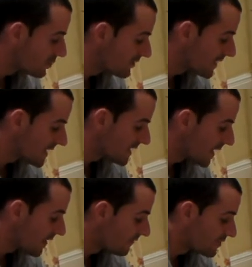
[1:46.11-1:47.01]
with the
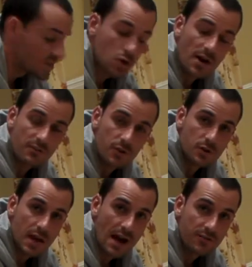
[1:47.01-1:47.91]
freeze-dried food
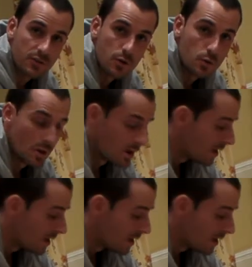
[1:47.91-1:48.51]
you have to